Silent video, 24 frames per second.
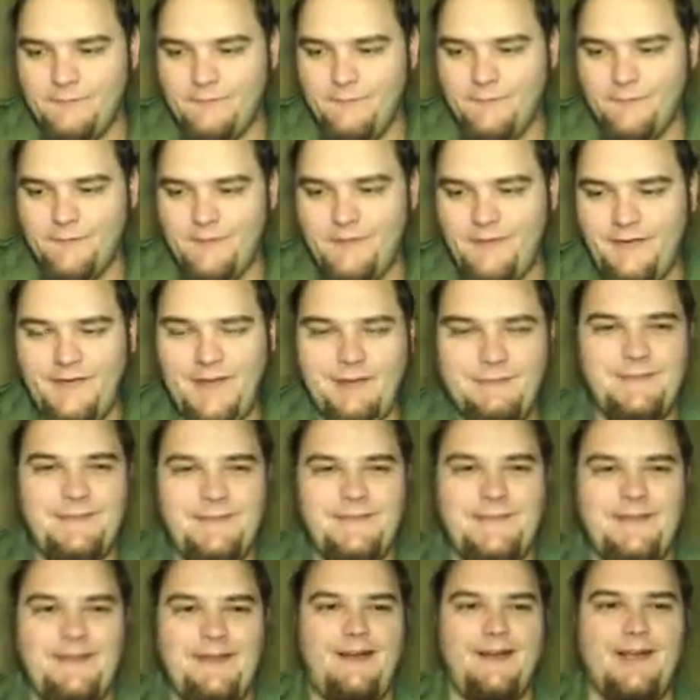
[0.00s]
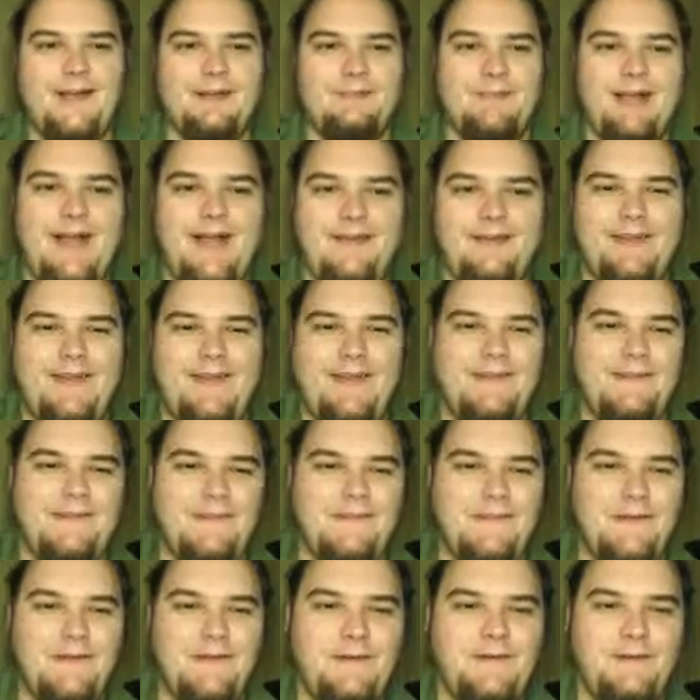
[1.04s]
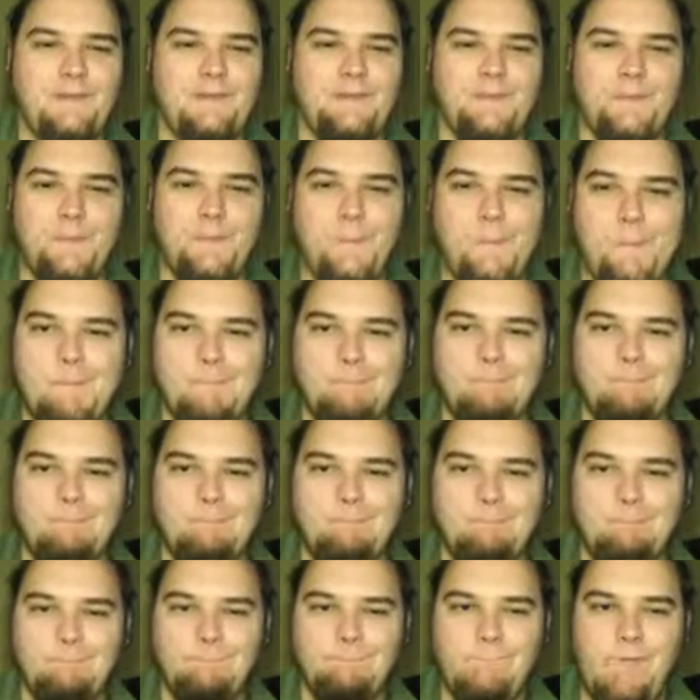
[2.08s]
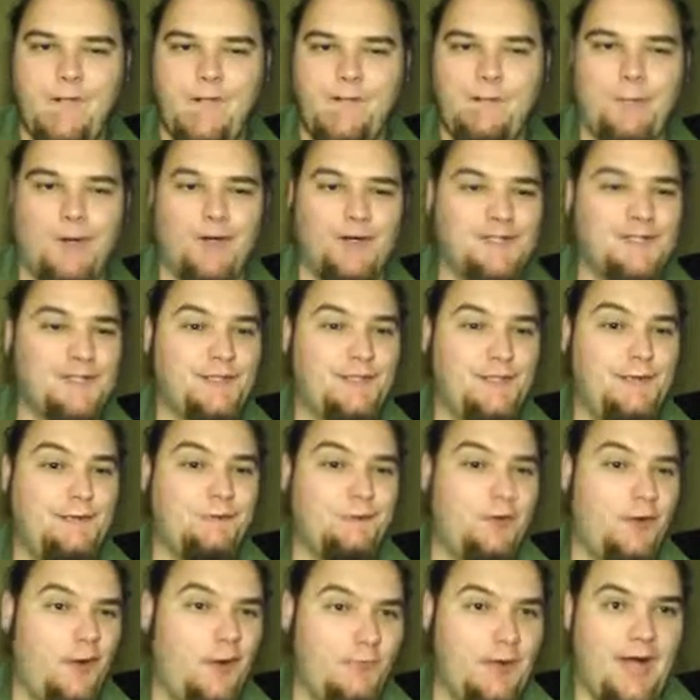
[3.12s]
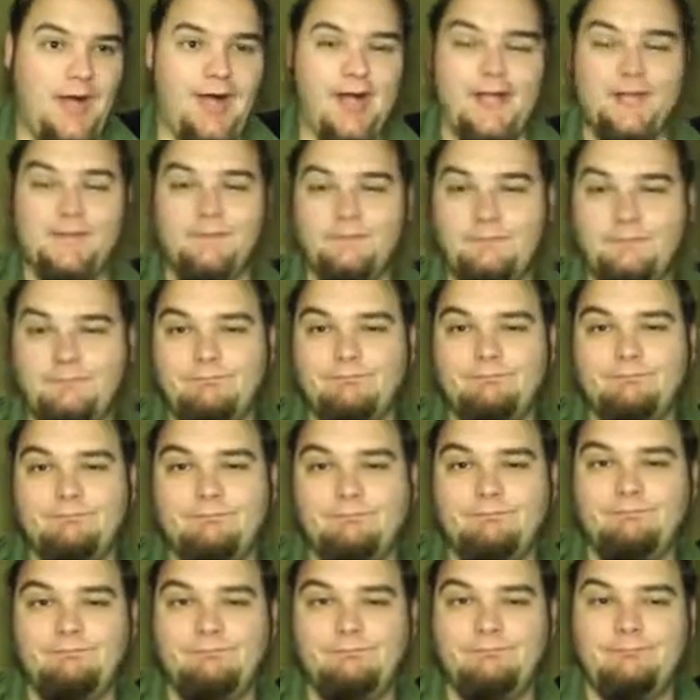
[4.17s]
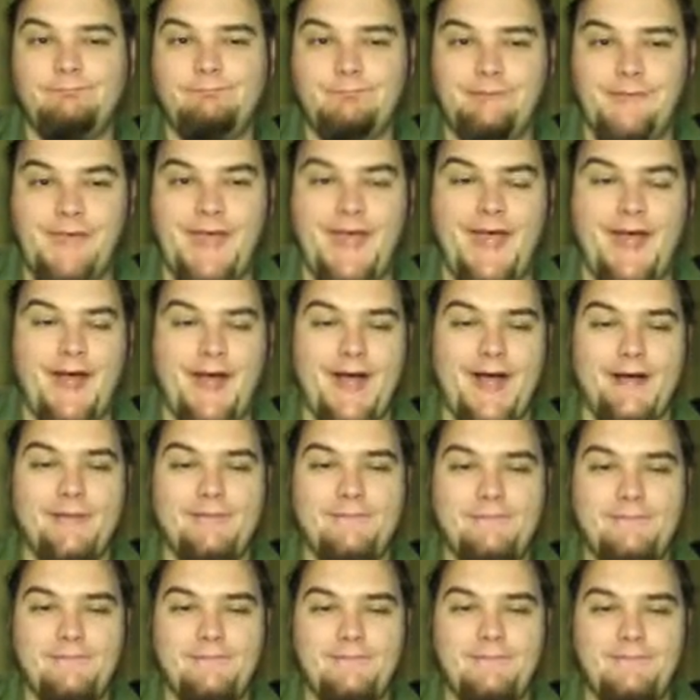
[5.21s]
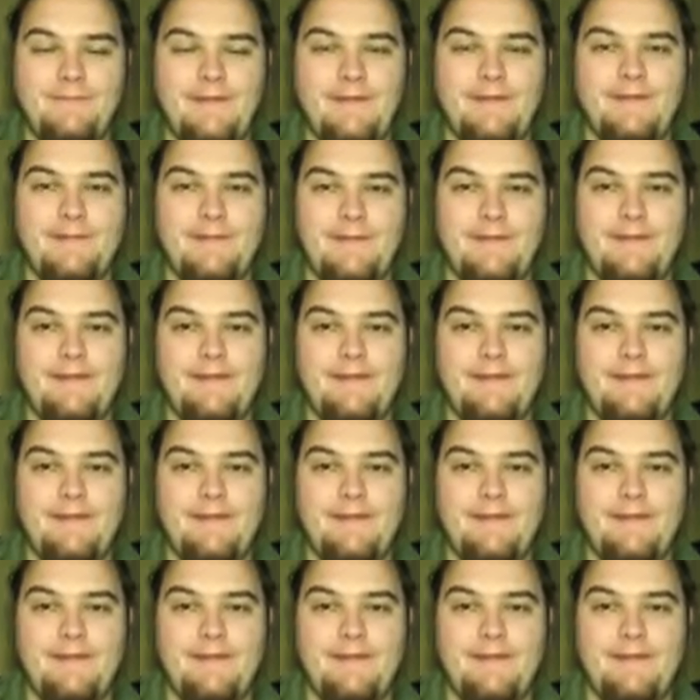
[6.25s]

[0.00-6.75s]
Well, there's really not much to talk about. He's a dude. That's partially a robot. Yeah, that's the